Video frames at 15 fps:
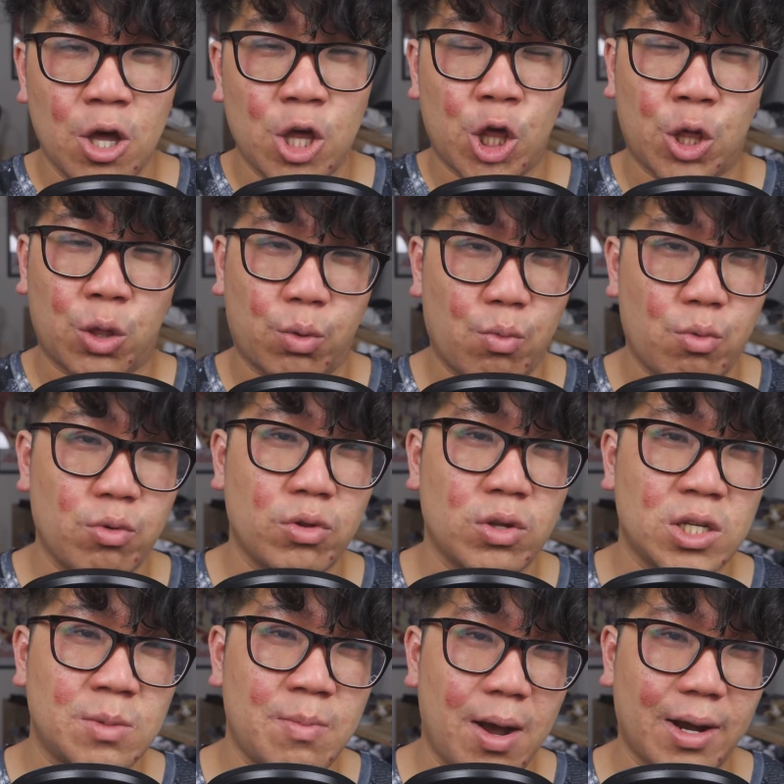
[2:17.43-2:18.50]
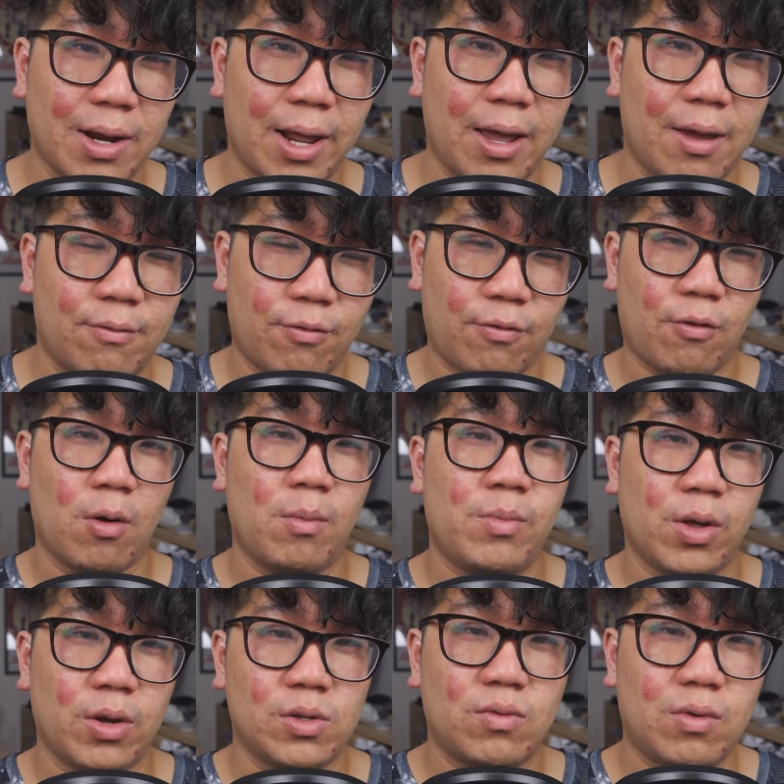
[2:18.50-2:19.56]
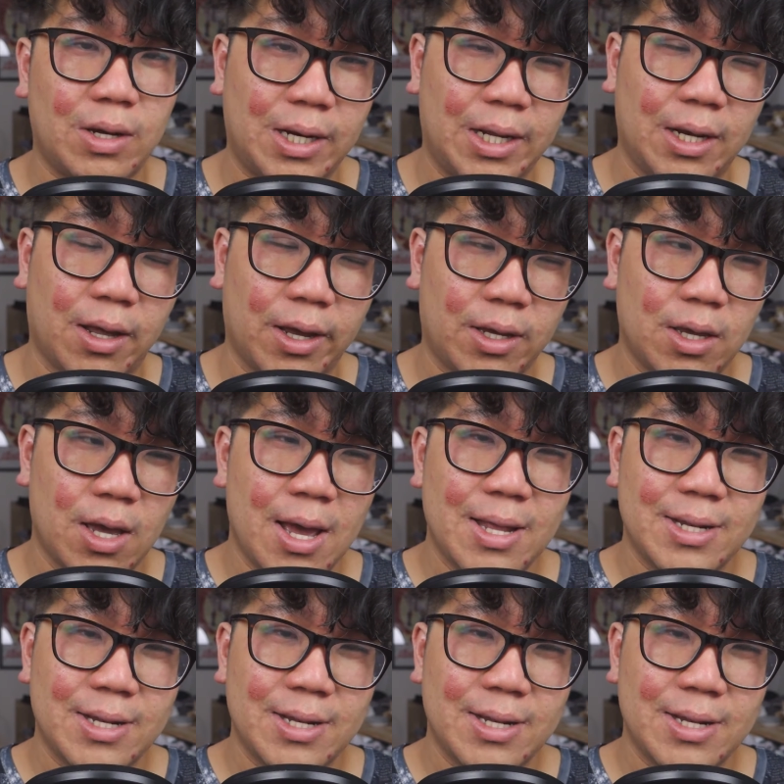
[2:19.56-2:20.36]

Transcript: through the smuggling and from those really like